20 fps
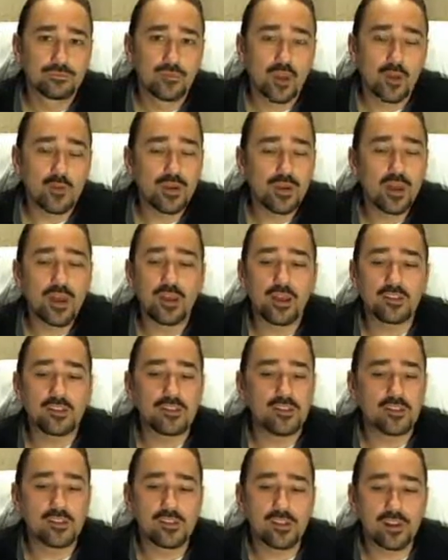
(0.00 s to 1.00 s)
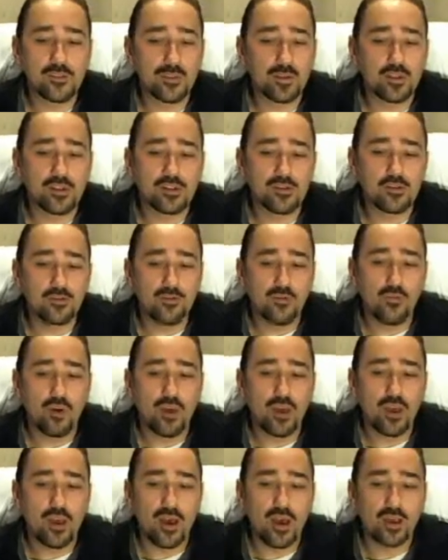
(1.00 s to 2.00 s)
I mean, it's the simplest
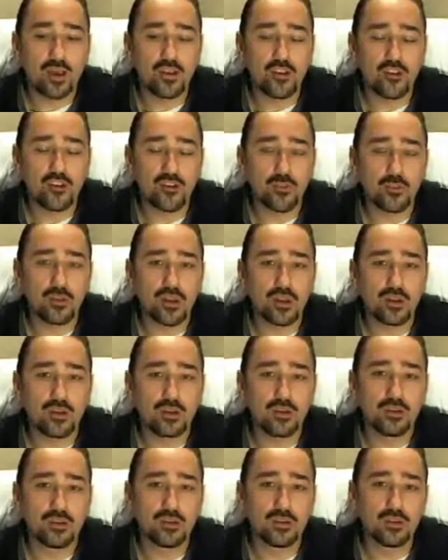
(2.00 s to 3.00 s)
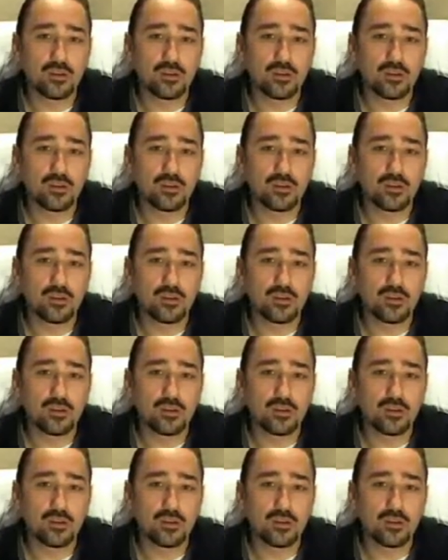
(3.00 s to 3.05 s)
way I can explain it.